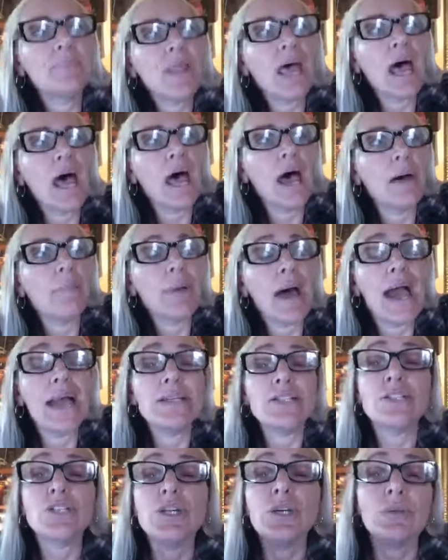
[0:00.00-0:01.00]
I
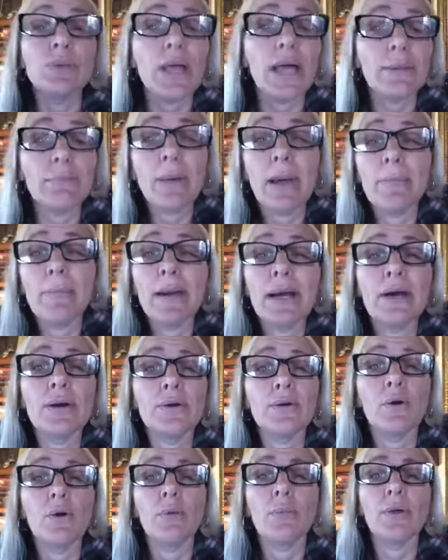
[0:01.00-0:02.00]
do like my
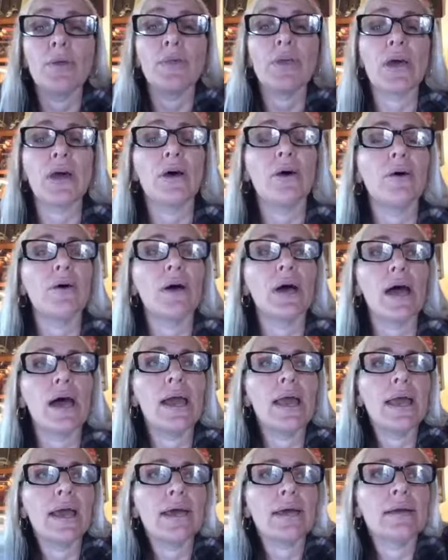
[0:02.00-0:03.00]
paranormal though,
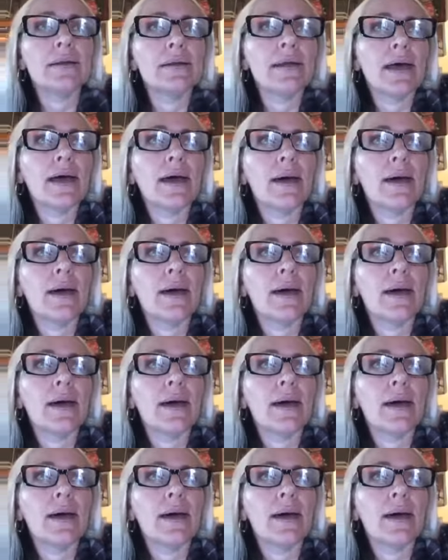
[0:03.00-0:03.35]
and